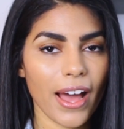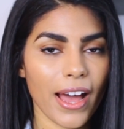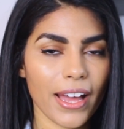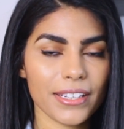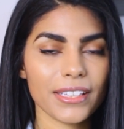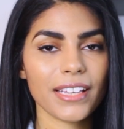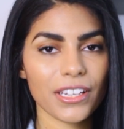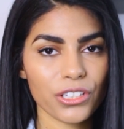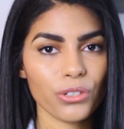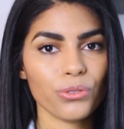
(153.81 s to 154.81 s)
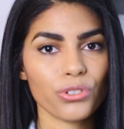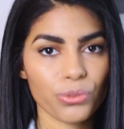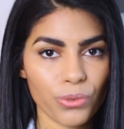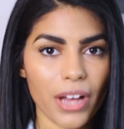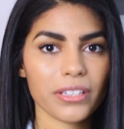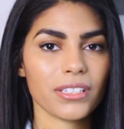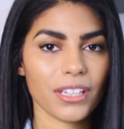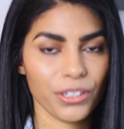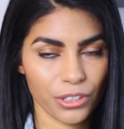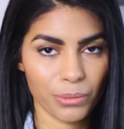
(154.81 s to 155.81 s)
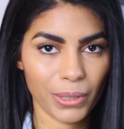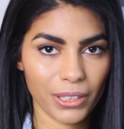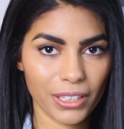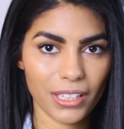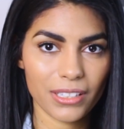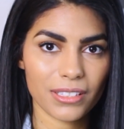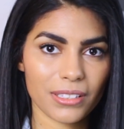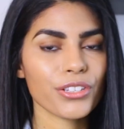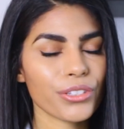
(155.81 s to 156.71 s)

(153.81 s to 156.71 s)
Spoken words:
and get to trust in your abilities.